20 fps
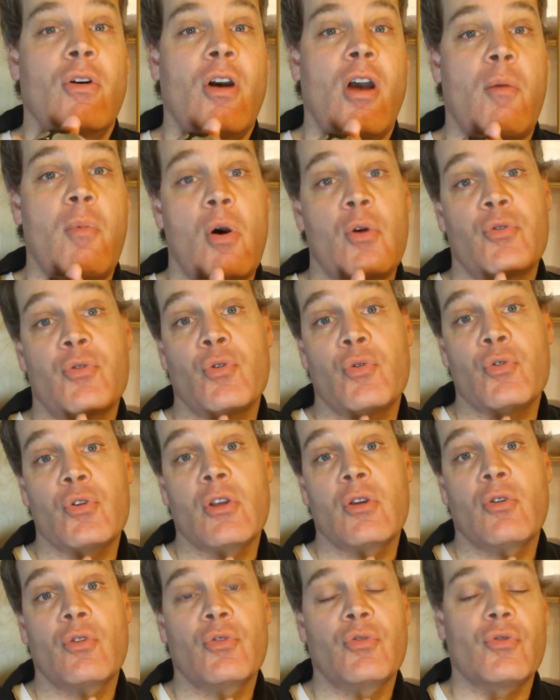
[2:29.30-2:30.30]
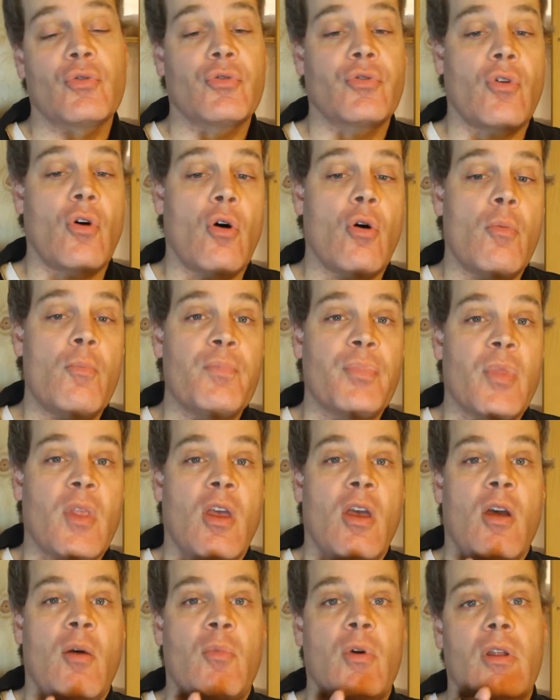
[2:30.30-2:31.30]
about two years or so.
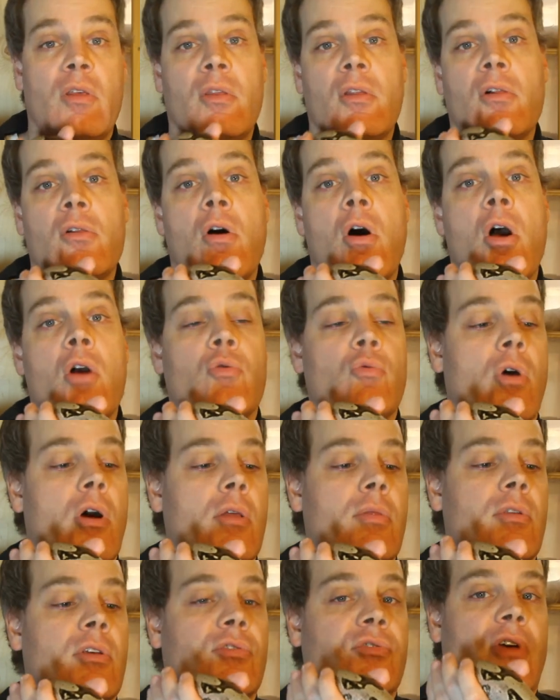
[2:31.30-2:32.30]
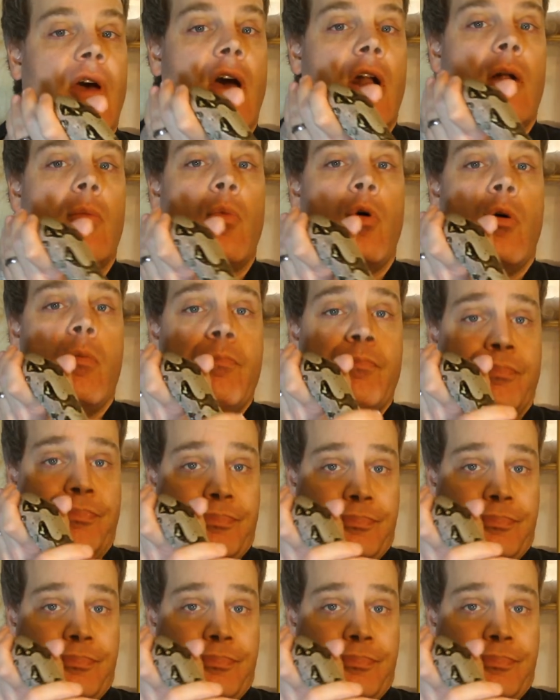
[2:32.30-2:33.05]
But in the long run, this animal